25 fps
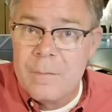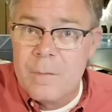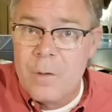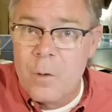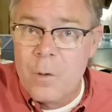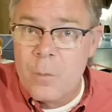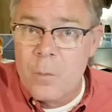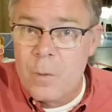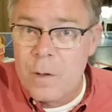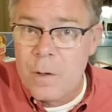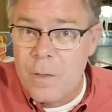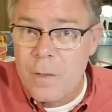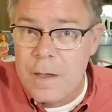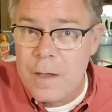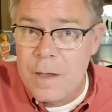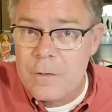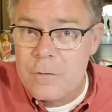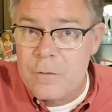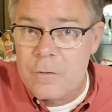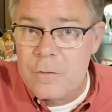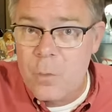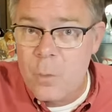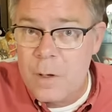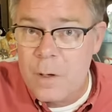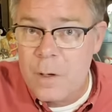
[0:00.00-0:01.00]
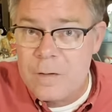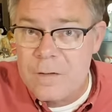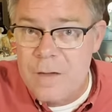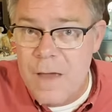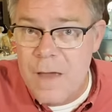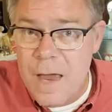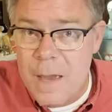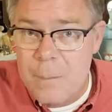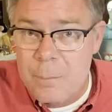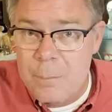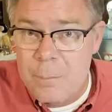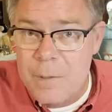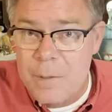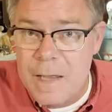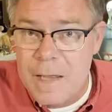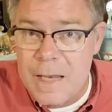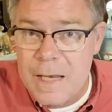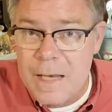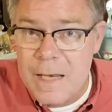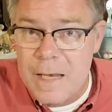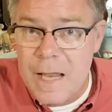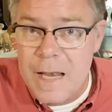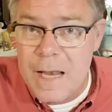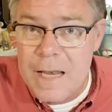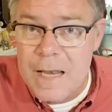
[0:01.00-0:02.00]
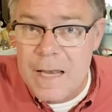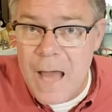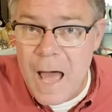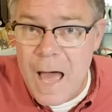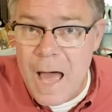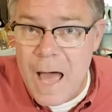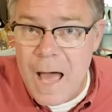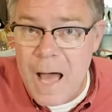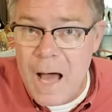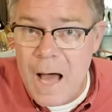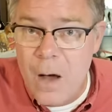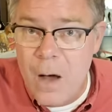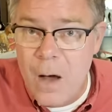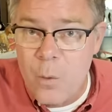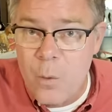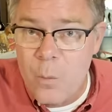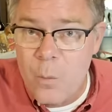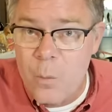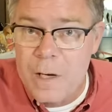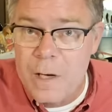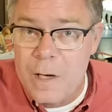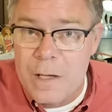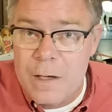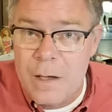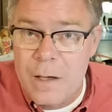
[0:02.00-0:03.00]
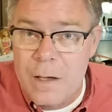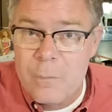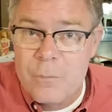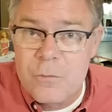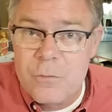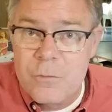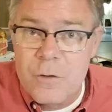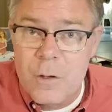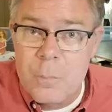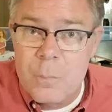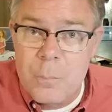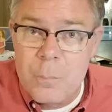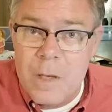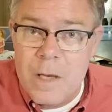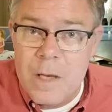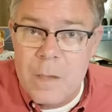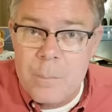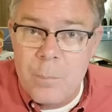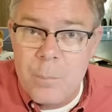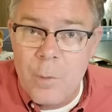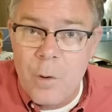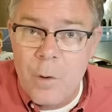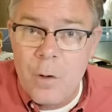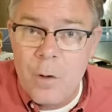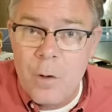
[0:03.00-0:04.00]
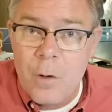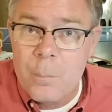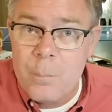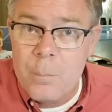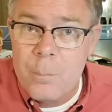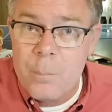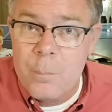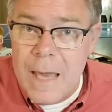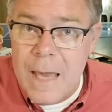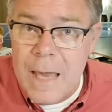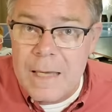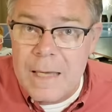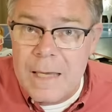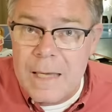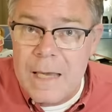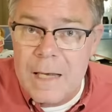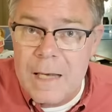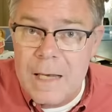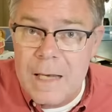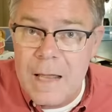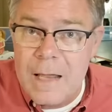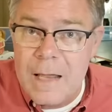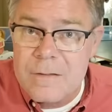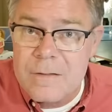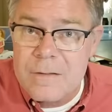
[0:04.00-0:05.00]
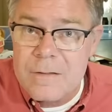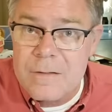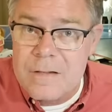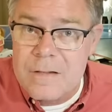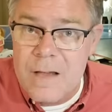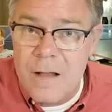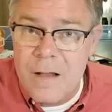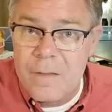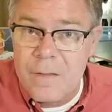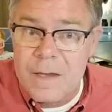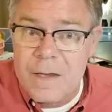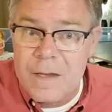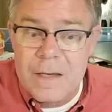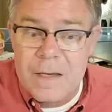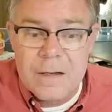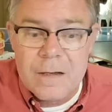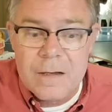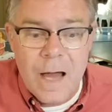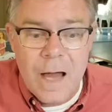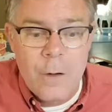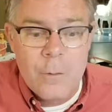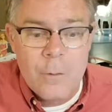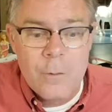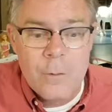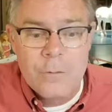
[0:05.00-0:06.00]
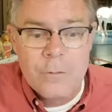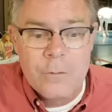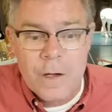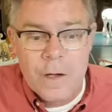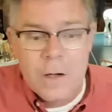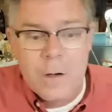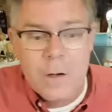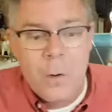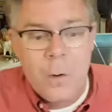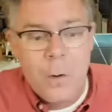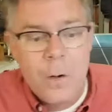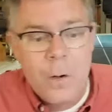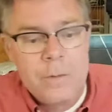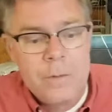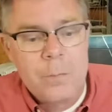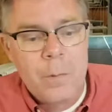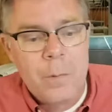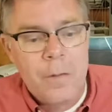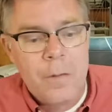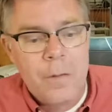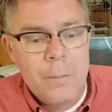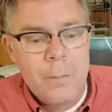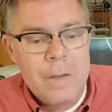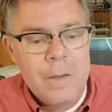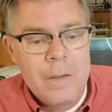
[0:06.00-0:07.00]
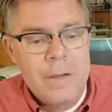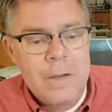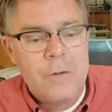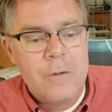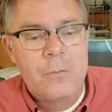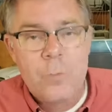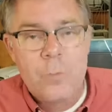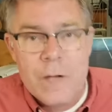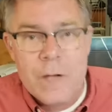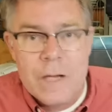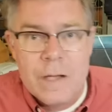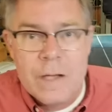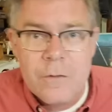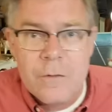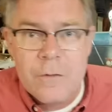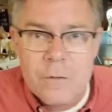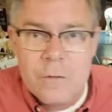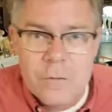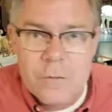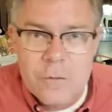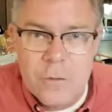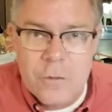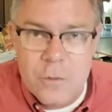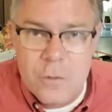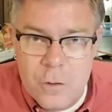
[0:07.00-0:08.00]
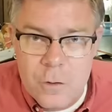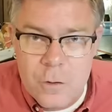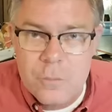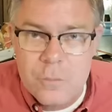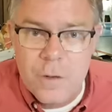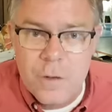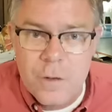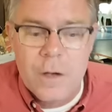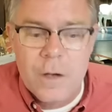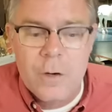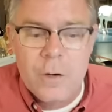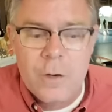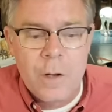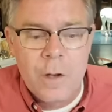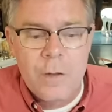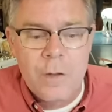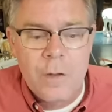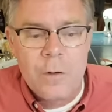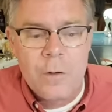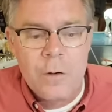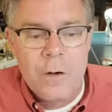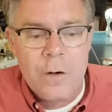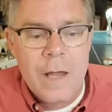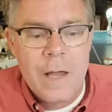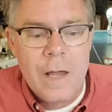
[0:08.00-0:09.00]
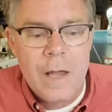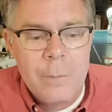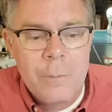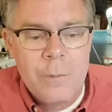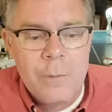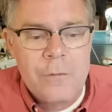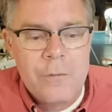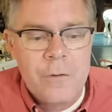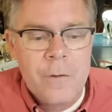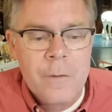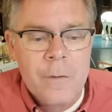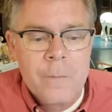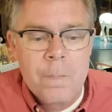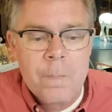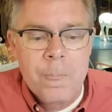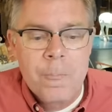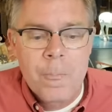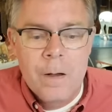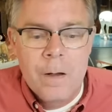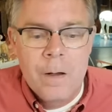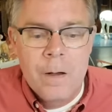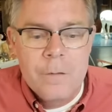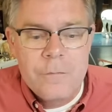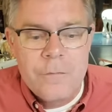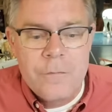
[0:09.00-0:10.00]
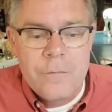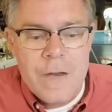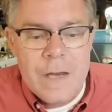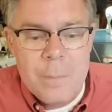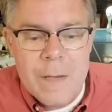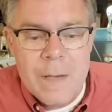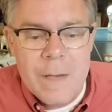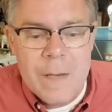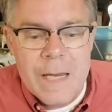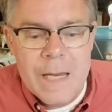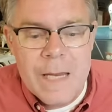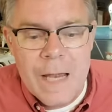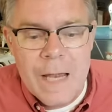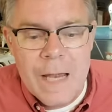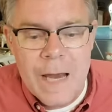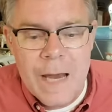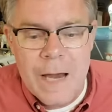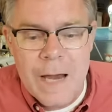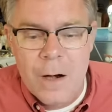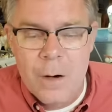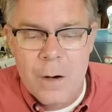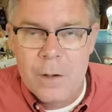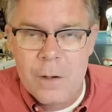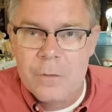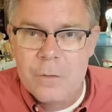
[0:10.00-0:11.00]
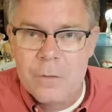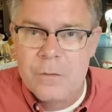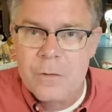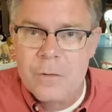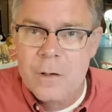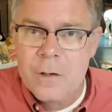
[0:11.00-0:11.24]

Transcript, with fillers: relates to what's happening now when it comes to people making and selling counterfeit coins. But let me just read this to you very quickly. Her name was Phoebe Harris.